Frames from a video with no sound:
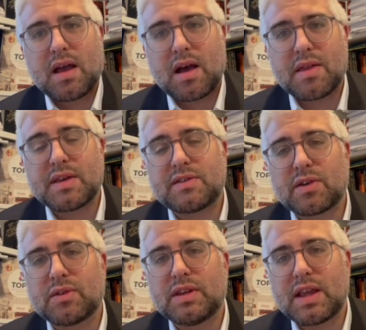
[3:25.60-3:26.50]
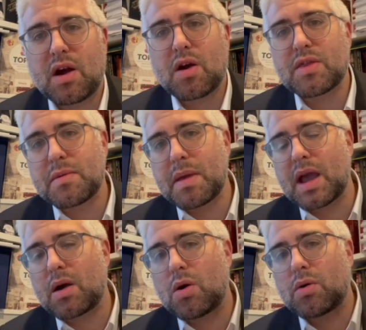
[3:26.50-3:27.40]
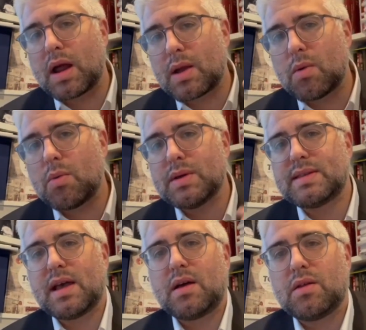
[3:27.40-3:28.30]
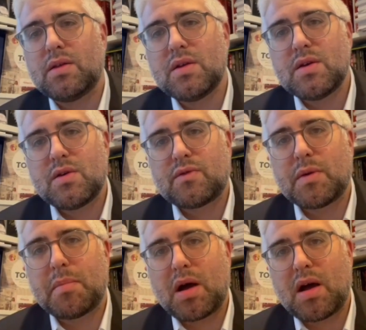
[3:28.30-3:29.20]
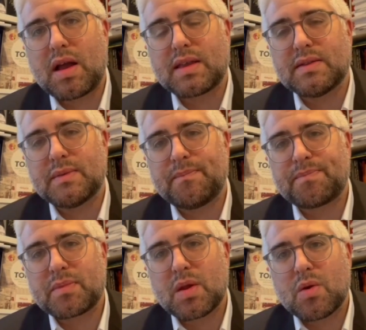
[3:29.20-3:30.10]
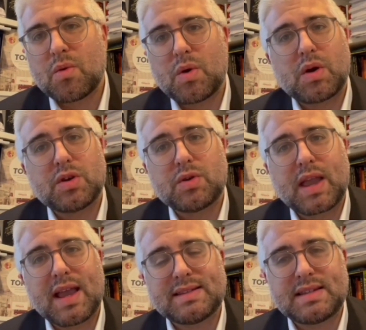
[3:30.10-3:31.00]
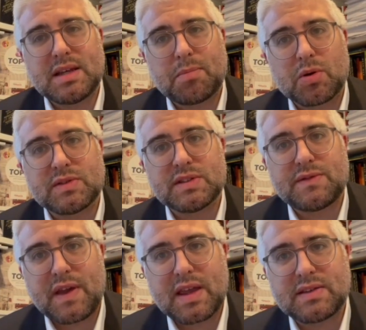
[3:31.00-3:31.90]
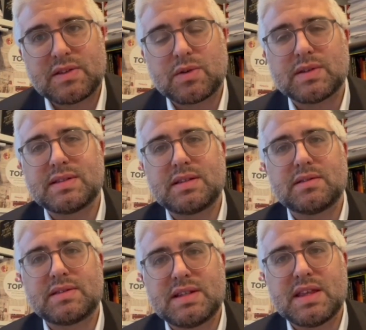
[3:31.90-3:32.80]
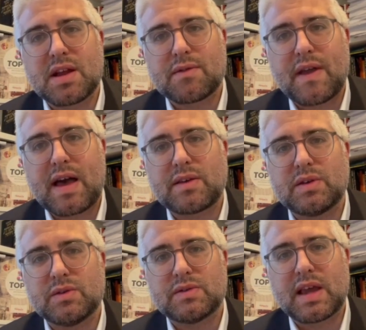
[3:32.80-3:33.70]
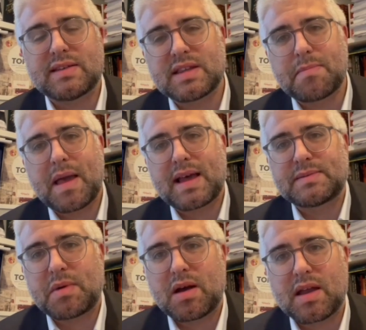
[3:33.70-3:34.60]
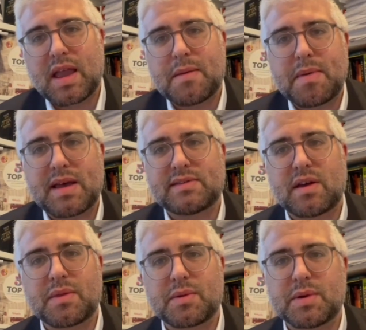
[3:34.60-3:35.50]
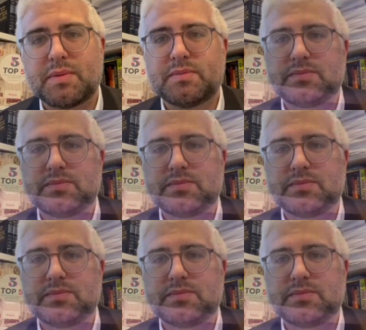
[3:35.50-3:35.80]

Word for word: uh, they certainly are the me'achorai, what we tell from behind. While you can't see a person's face, you can still see their values as they pass by and pass on through.